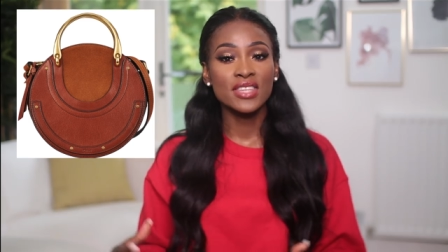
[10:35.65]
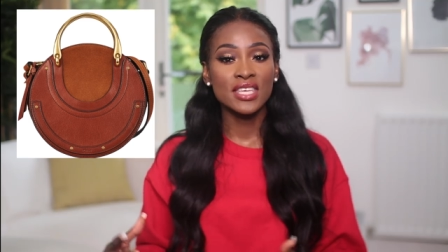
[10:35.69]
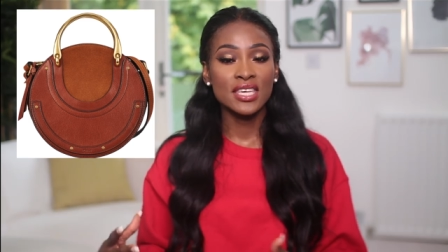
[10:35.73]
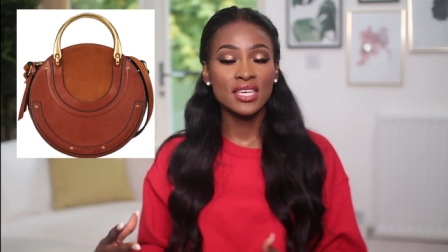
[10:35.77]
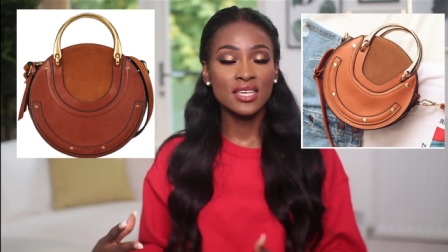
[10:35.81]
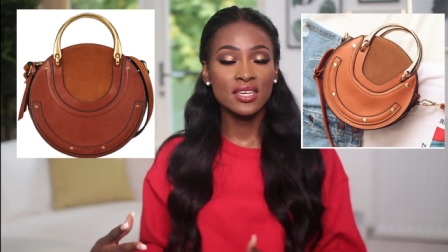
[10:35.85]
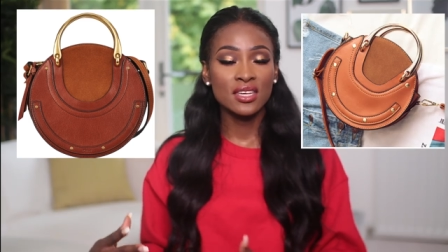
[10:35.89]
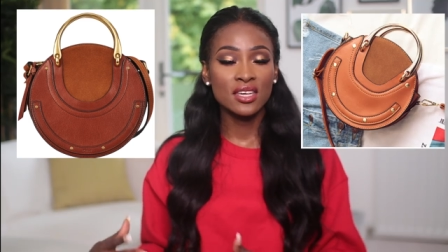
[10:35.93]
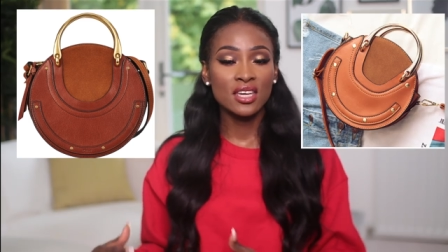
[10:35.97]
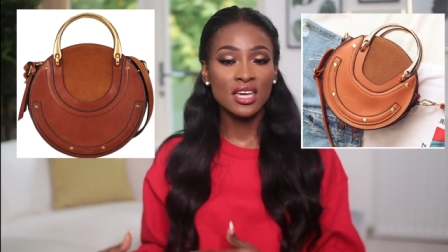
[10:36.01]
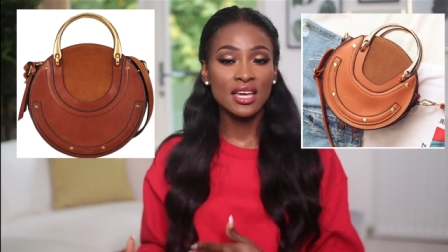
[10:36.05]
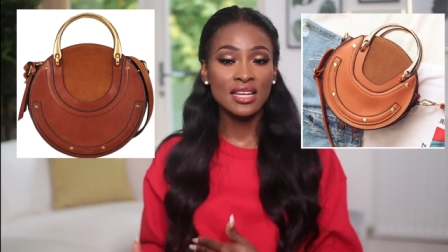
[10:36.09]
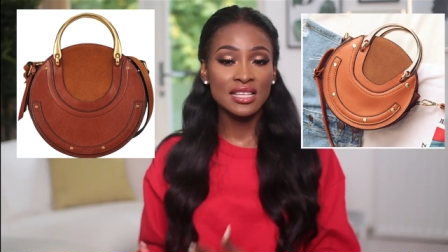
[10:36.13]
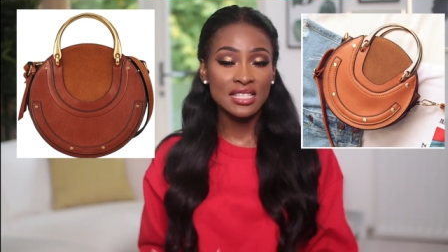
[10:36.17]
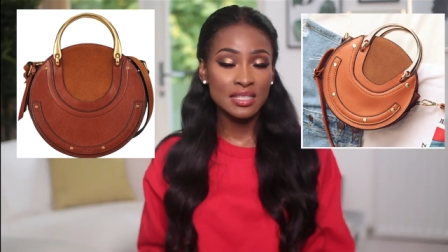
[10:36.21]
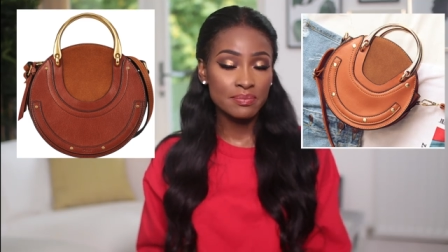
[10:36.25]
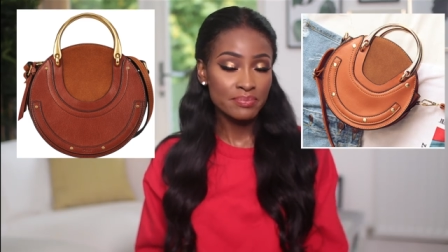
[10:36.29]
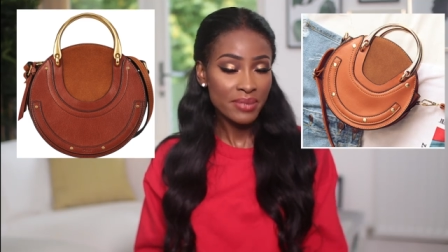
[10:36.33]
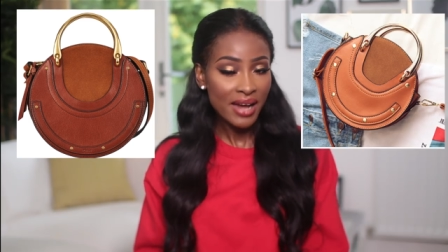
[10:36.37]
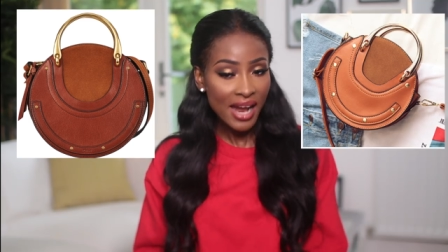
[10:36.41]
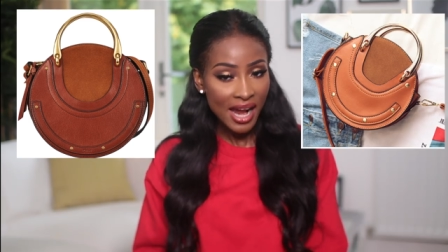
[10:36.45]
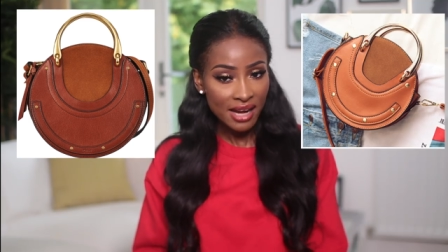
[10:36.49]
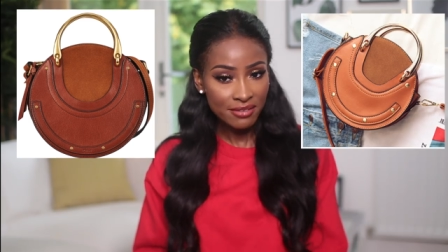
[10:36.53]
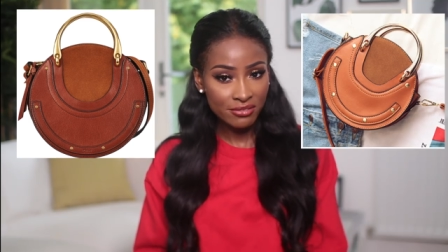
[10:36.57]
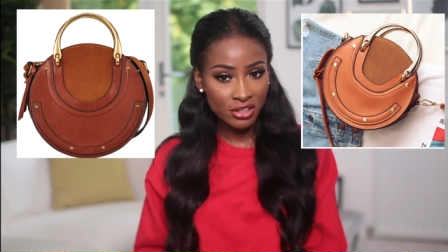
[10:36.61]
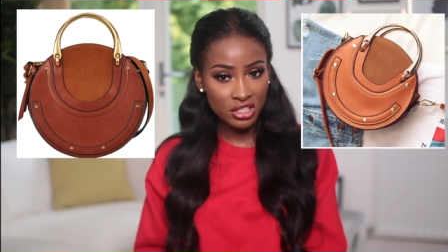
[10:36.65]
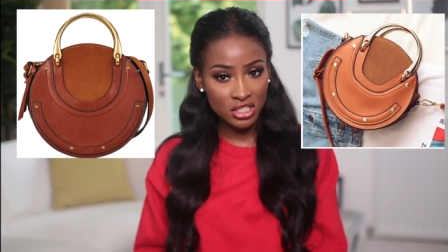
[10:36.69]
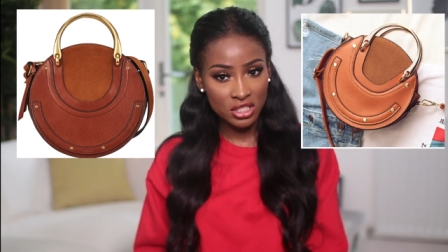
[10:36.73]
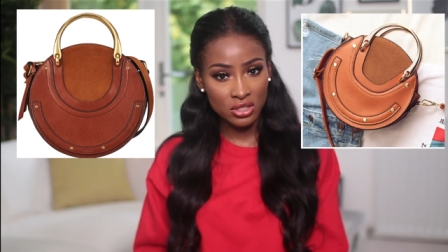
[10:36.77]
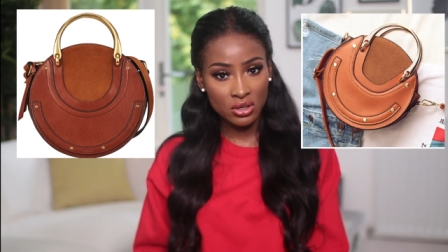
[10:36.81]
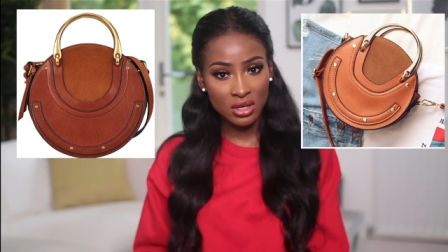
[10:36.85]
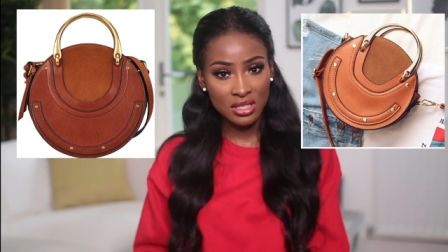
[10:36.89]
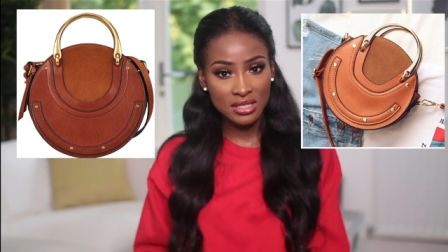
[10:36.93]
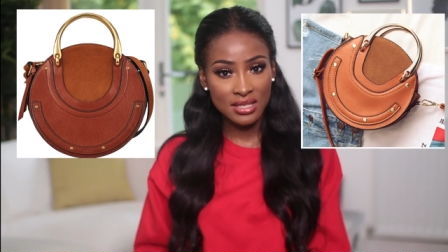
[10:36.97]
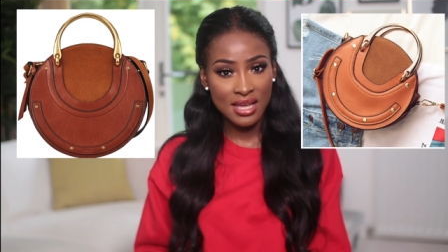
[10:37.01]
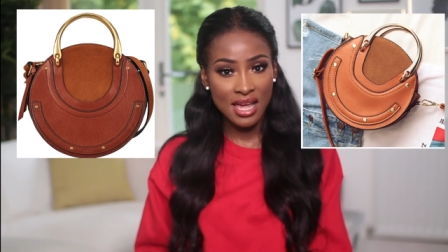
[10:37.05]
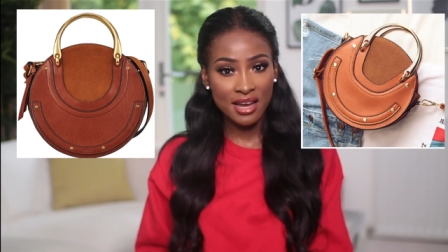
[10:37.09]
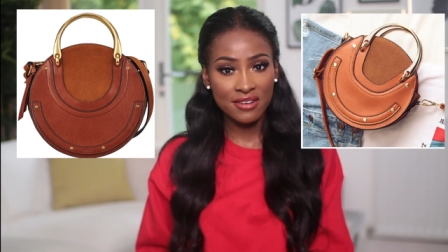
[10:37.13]
the inspired version
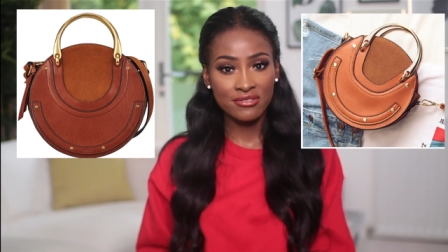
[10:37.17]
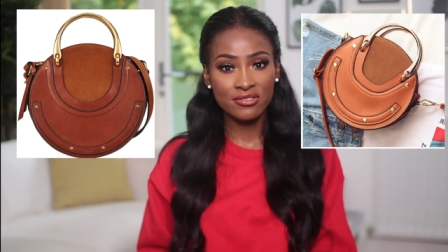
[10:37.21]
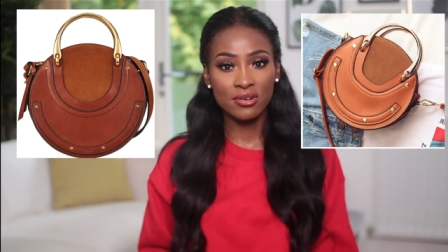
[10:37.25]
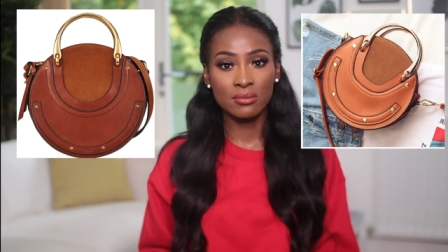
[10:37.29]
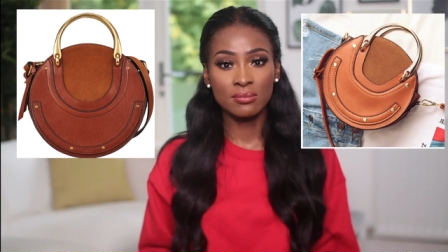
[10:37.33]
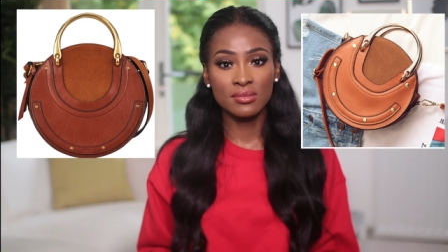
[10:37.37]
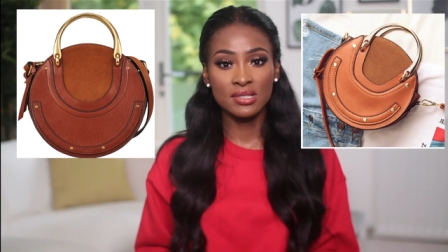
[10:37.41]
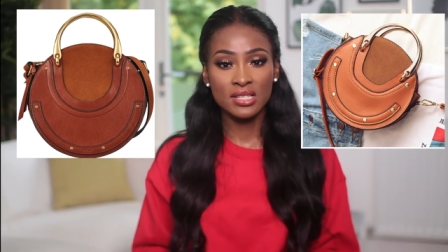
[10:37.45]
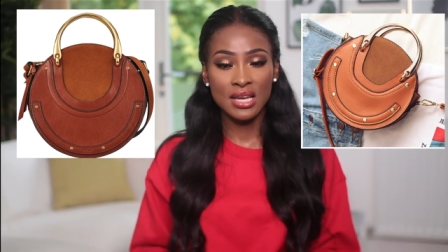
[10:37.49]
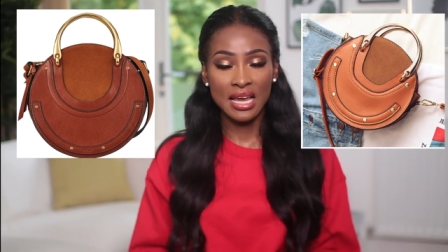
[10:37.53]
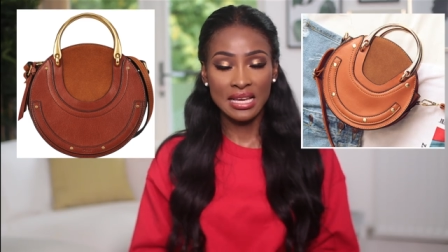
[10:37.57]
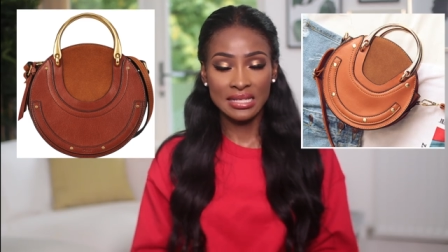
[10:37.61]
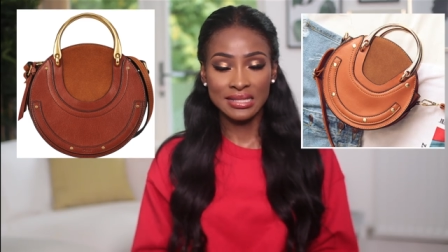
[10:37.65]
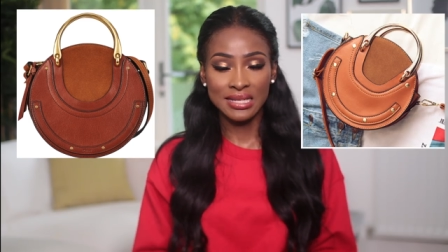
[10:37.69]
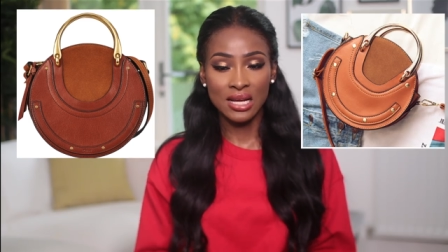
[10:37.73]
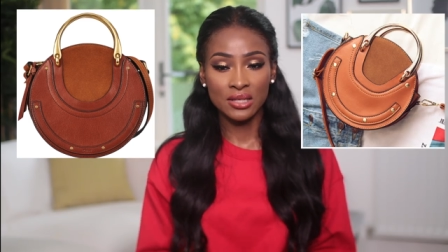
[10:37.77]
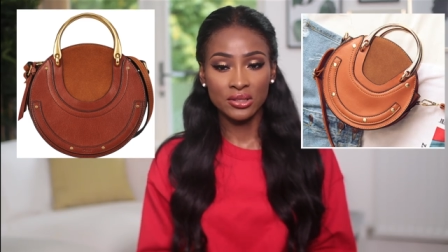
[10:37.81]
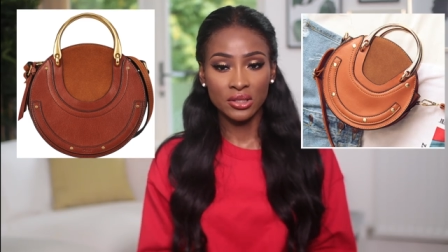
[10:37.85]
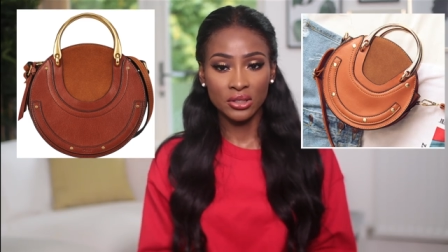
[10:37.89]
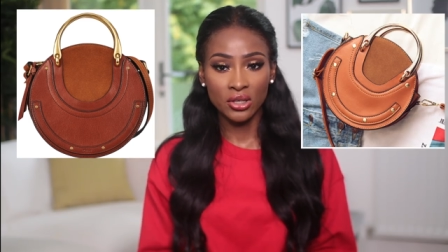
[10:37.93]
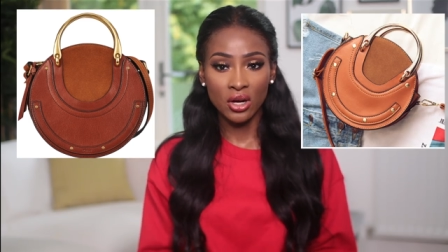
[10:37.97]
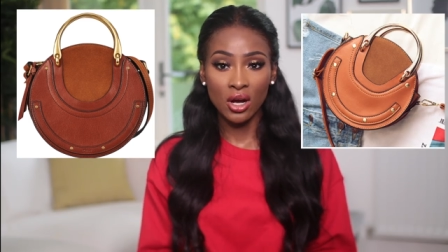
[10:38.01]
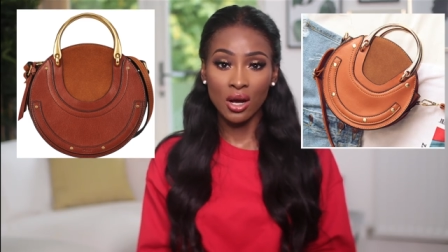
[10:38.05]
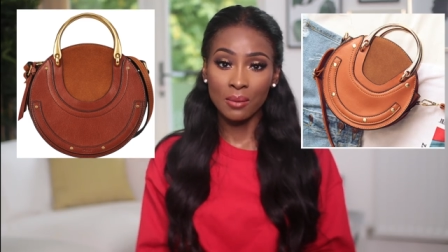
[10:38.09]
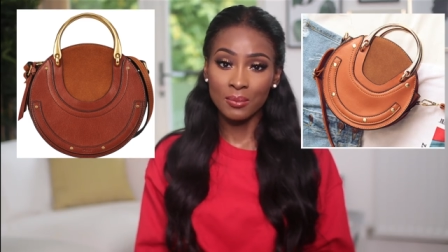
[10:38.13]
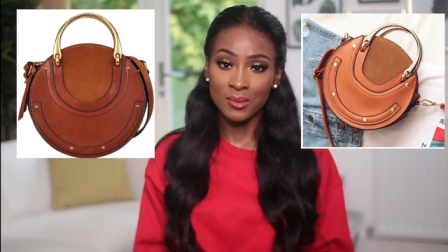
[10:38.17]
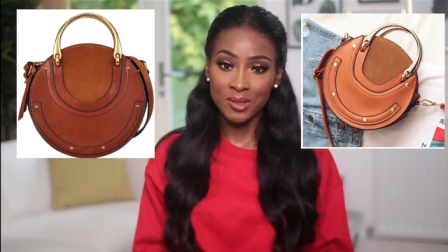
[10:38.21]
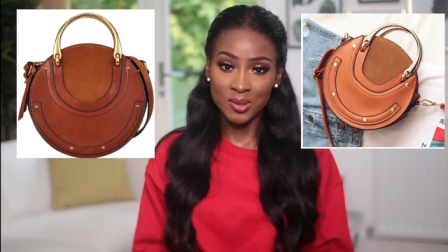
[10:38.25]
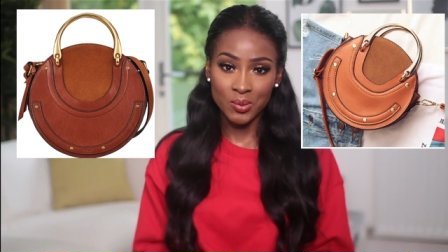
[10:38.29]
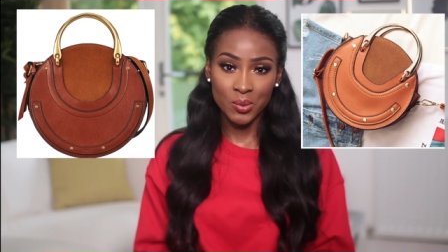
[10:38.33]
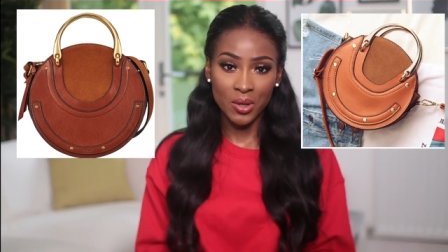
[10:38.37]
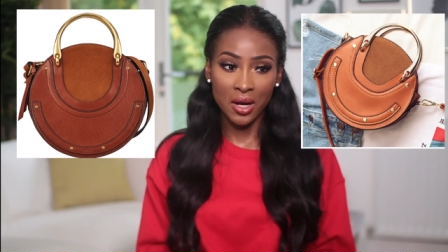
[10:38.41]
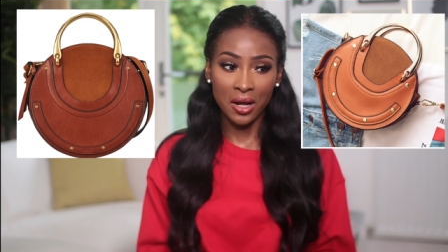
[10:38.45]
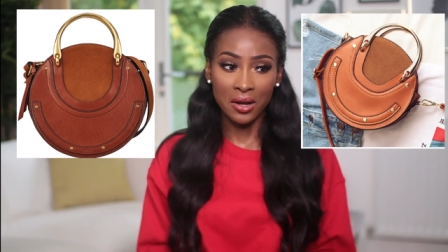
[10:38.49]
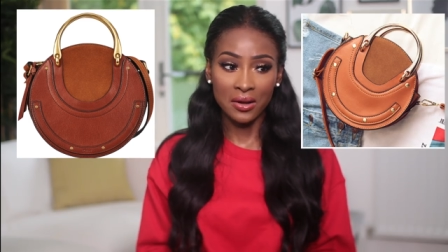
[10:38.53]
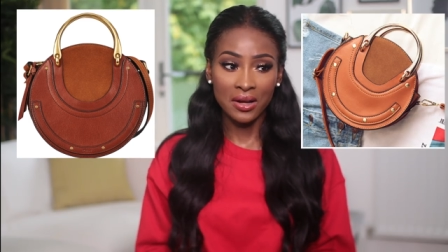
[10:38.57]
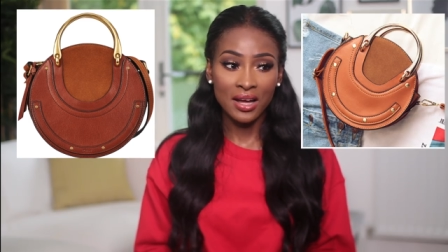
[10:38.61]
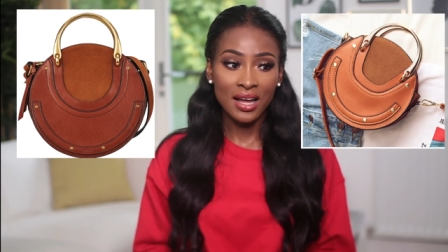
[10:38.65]
looks like from theyesstyle.com as
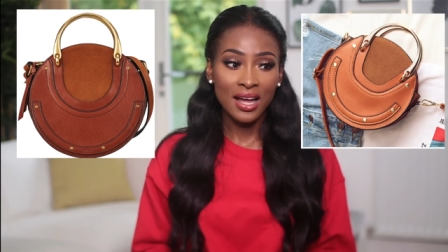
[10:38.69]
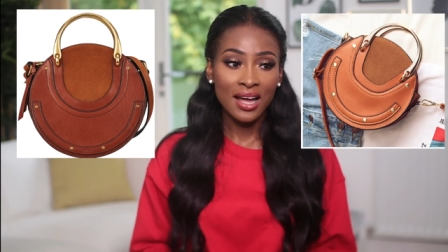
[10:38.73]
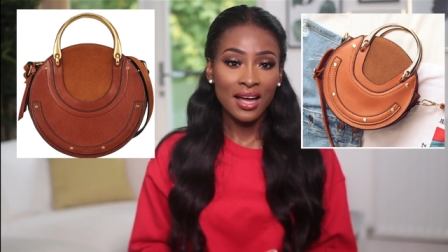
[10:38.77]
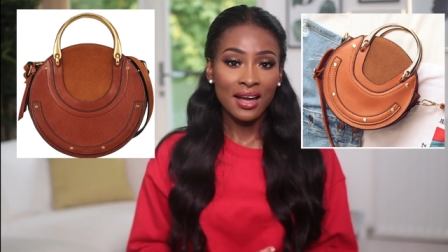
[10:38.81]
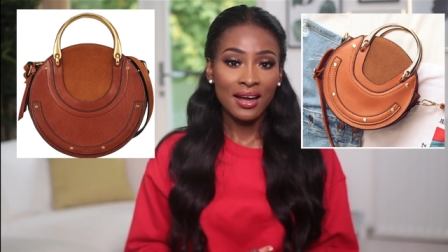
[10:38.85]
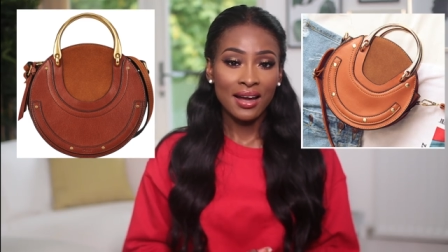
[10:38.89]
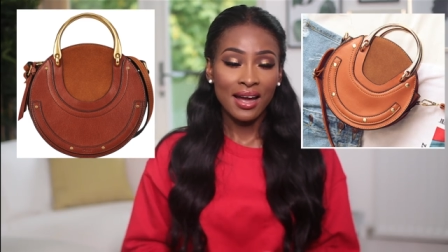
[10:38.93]
well